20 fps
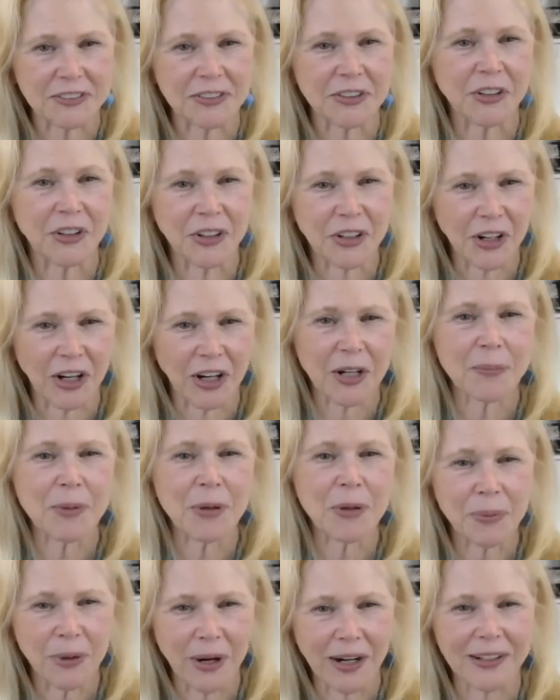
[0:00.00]
You've got to be
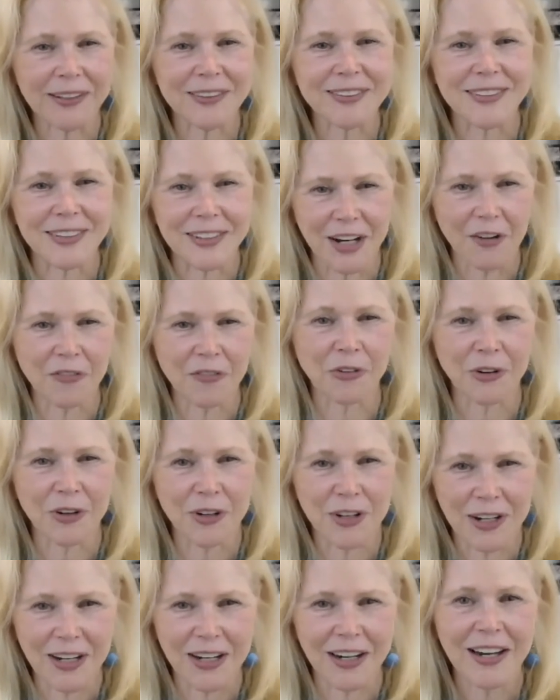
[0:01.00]
practicing every
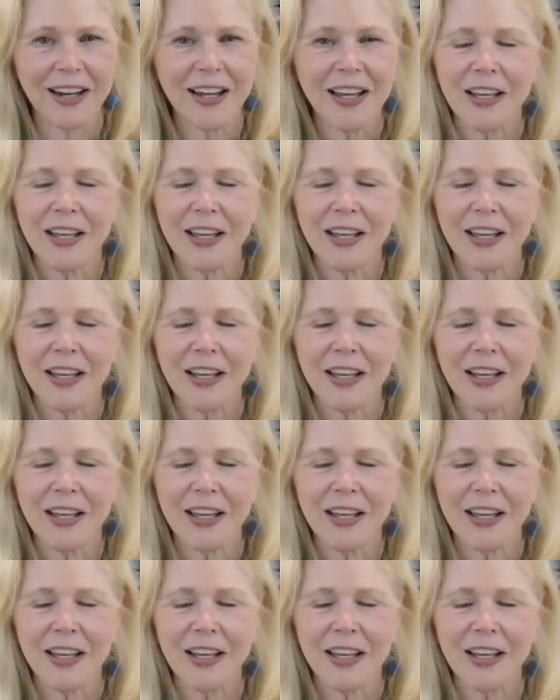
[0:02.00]
day.